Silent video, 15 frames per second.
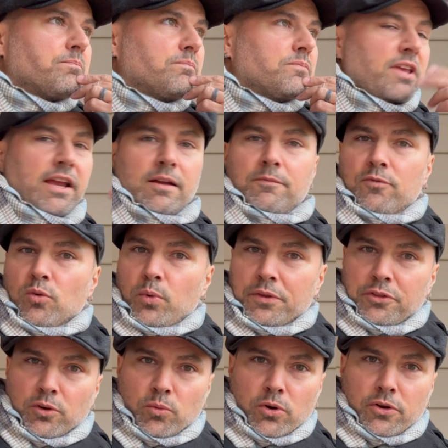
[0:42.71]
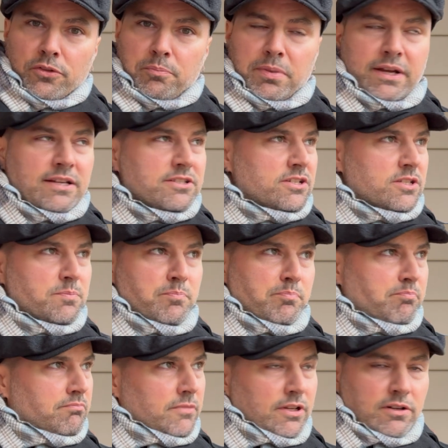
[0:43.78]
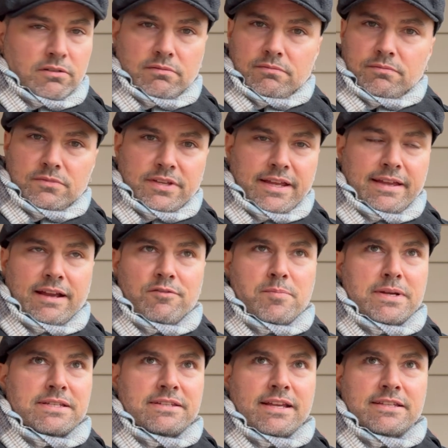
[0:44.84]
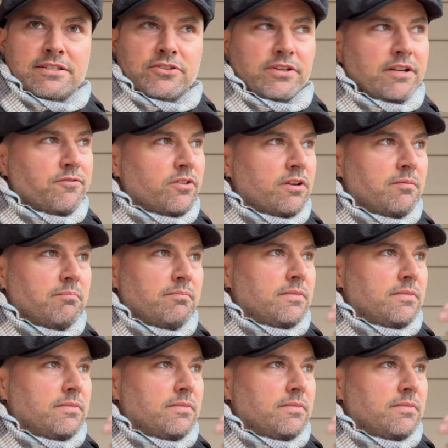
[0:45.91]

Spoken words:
Take them for what they're worth, because there's, everybody's tastes are different.